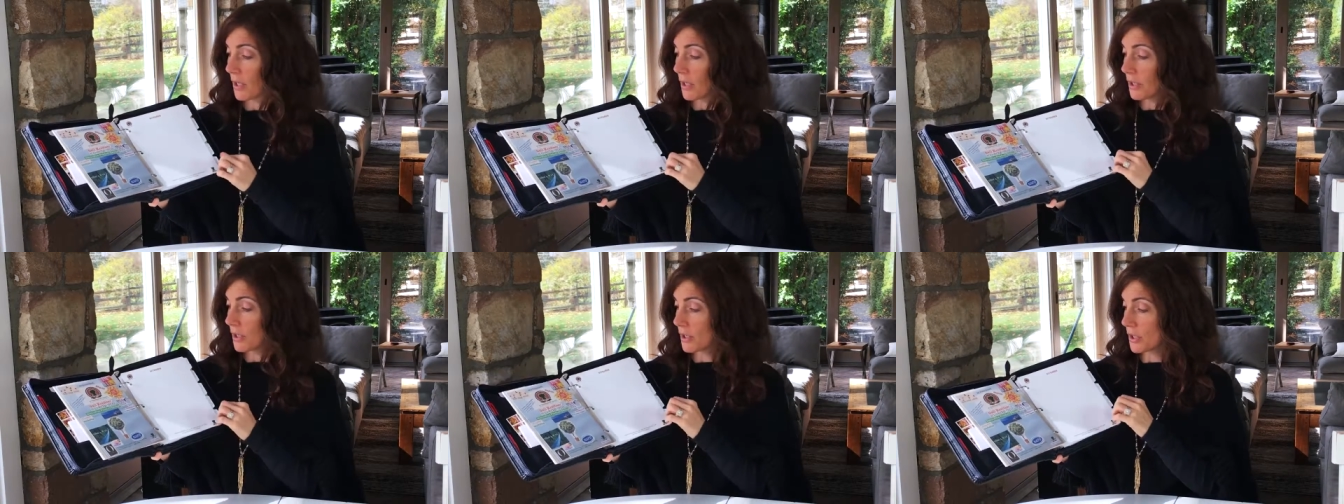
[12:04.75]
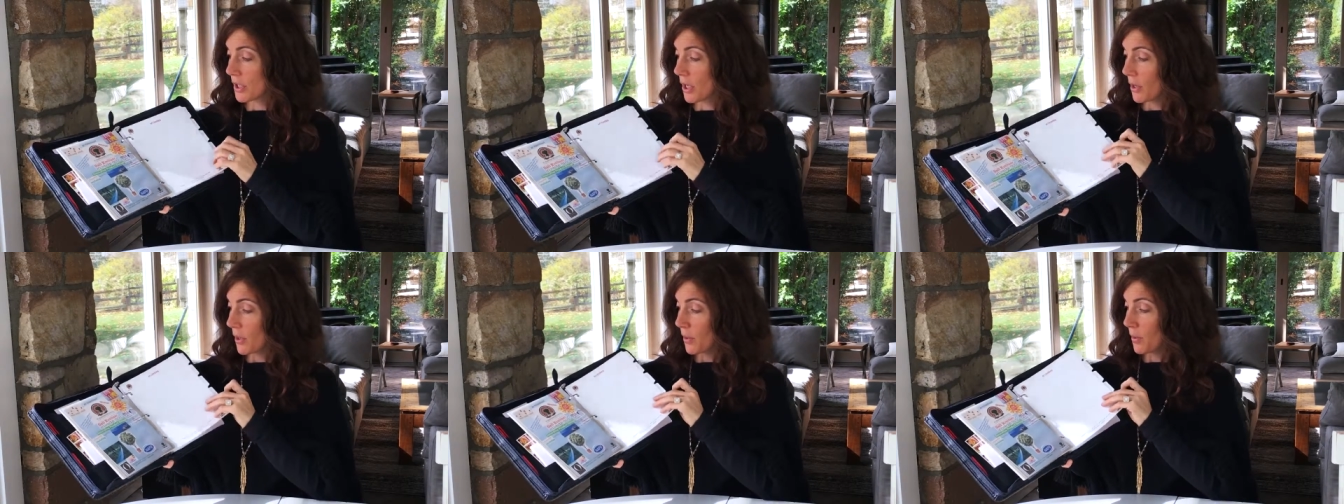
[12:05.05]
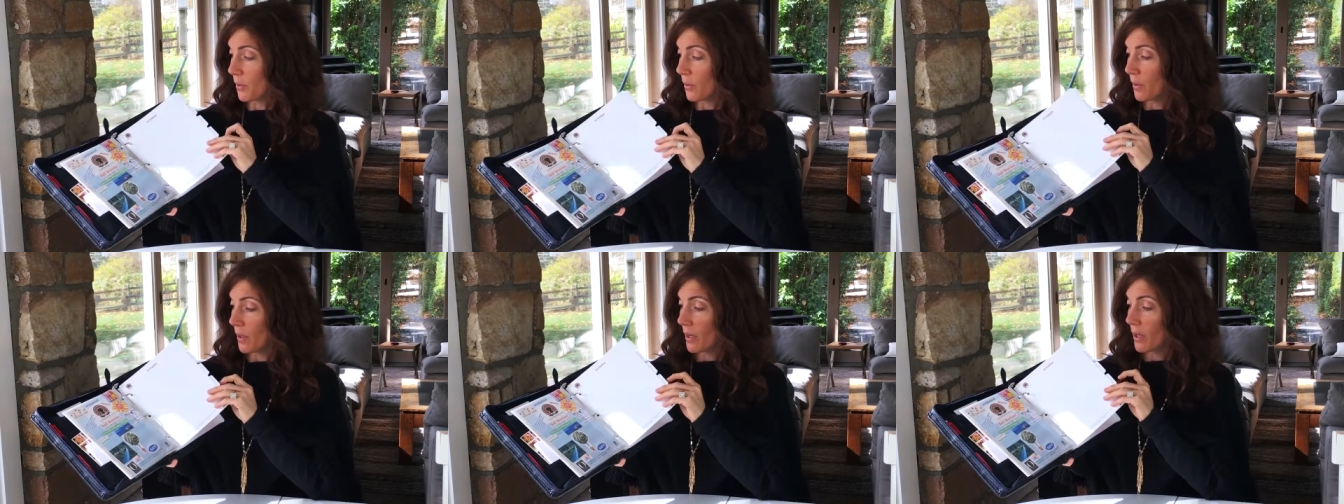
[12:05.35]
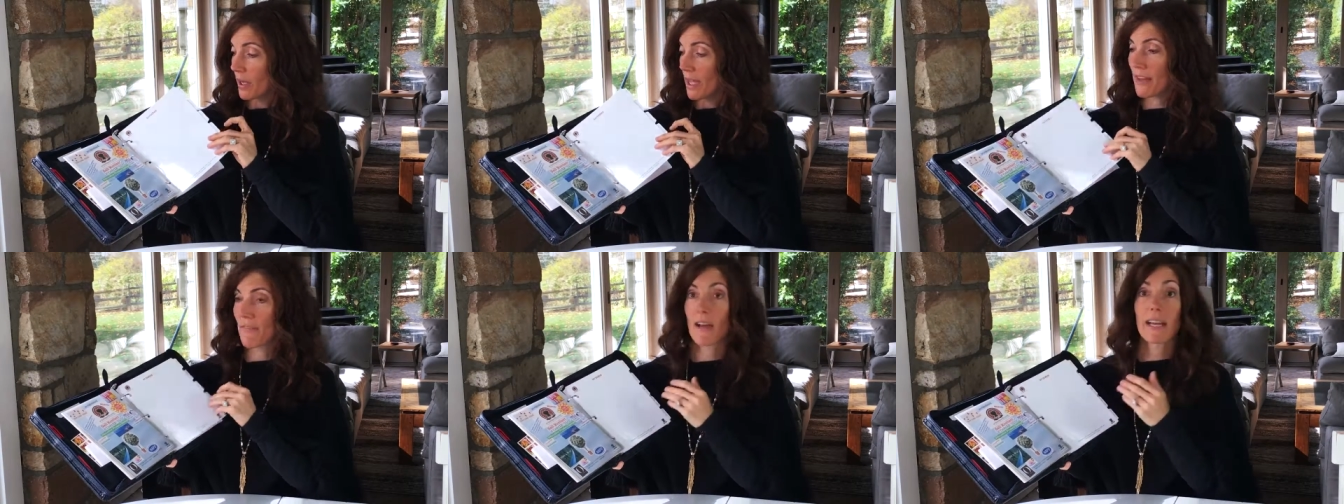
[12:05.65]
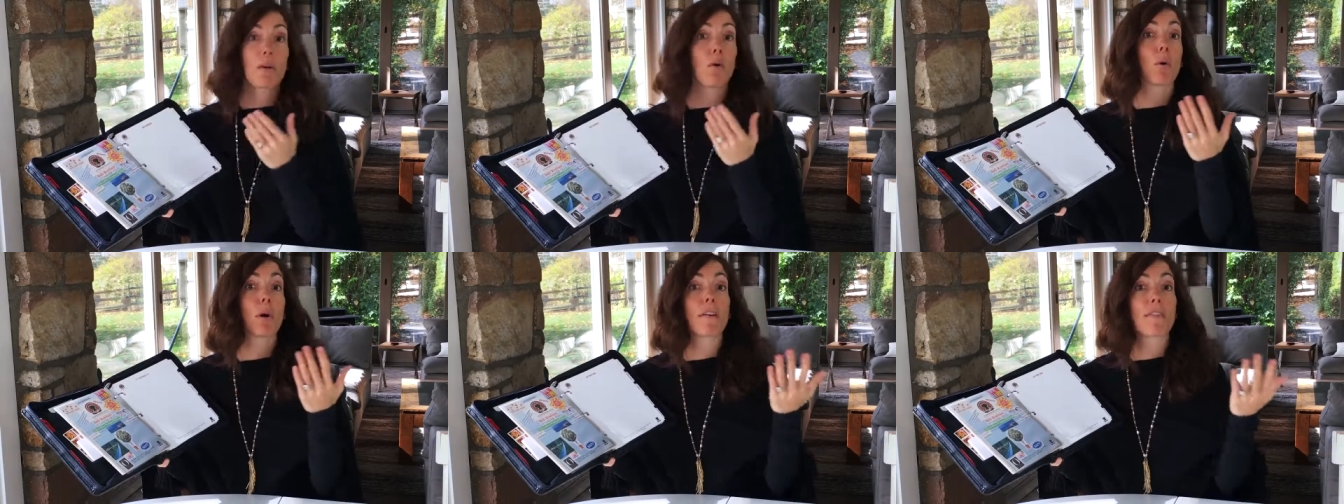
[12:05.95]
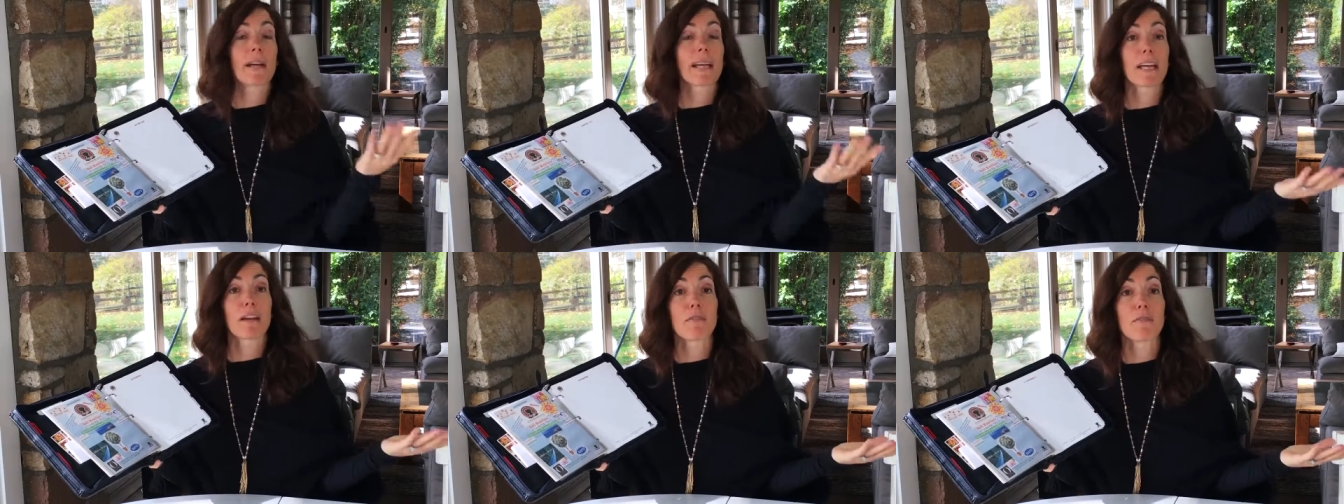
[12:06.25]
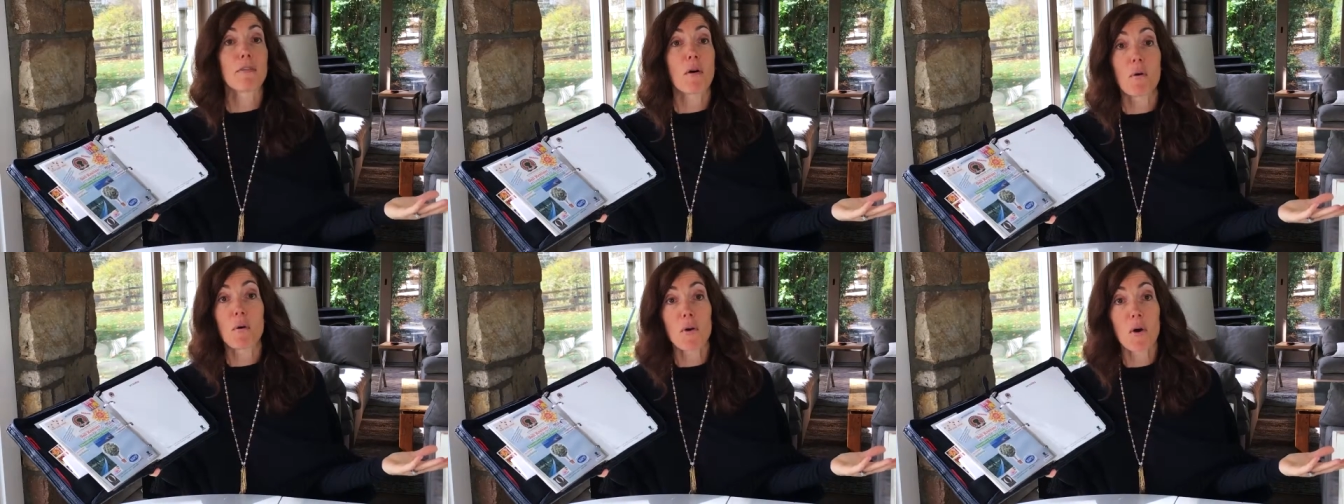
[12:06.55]
So if I get a
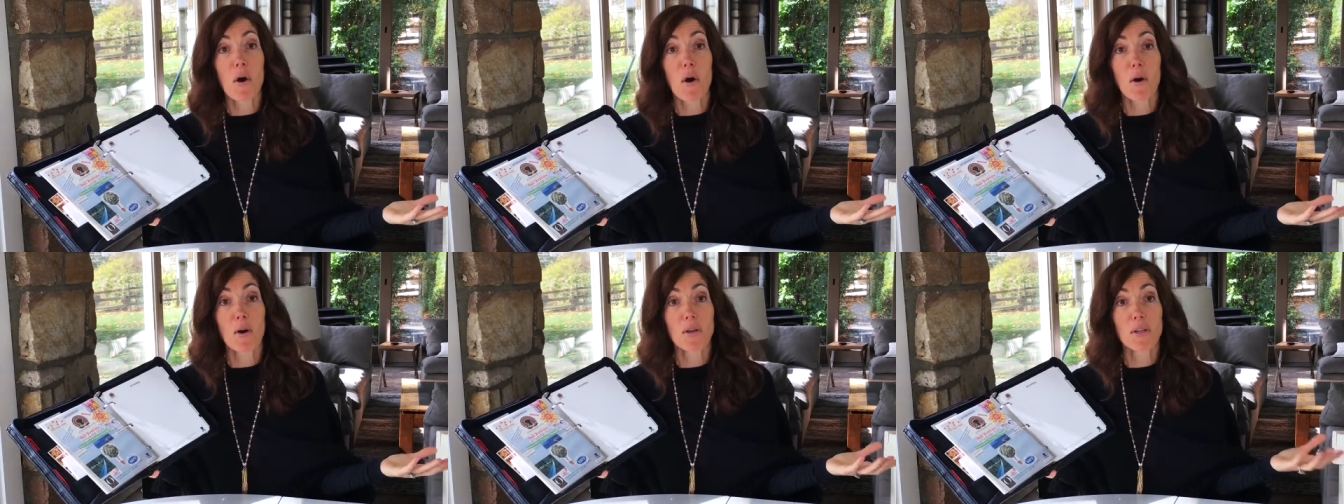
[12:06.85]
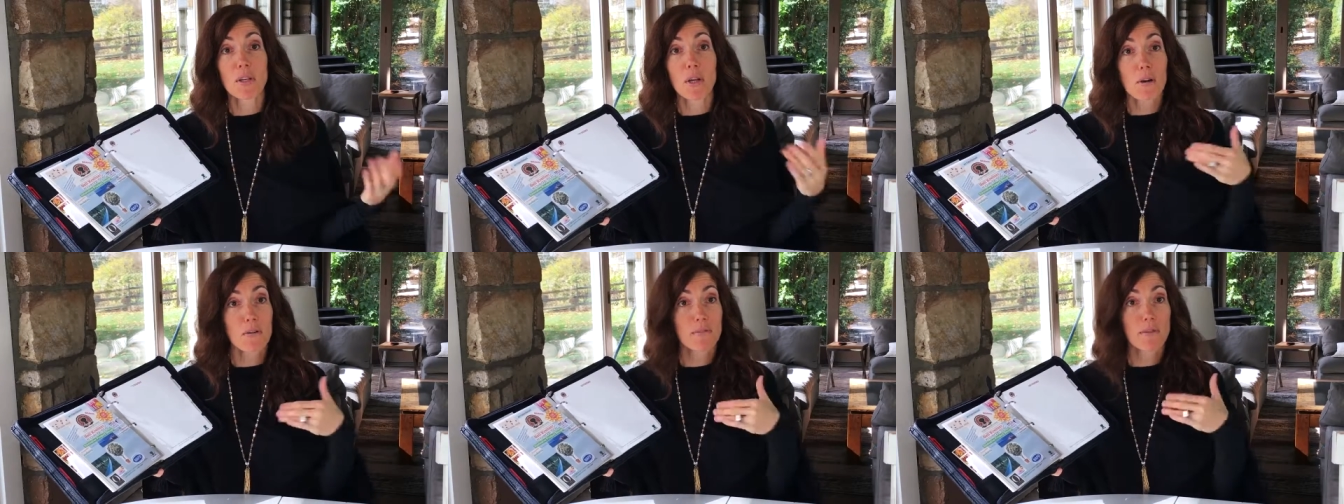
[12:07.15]
phone call,